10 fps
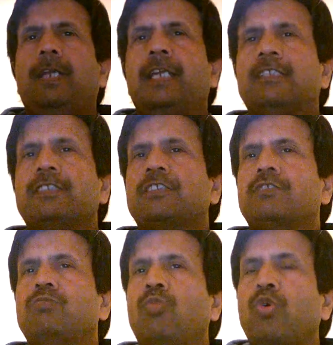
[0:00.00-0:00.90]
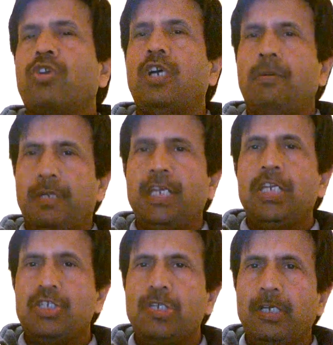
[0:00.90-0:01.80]
and this is more common
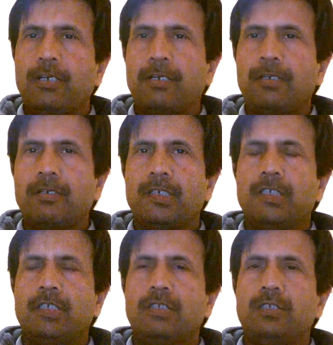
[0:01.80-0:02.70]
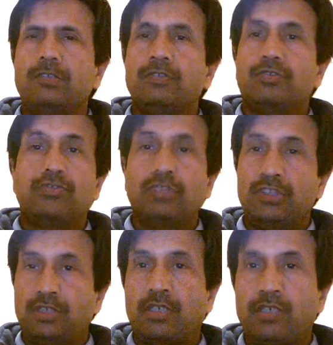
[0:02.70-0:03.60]
in children. So
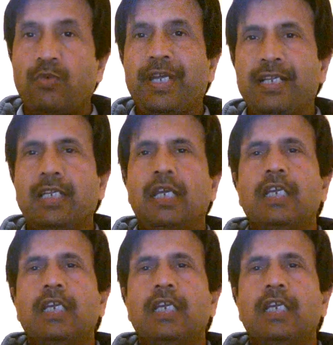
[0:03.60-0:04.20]
these are the very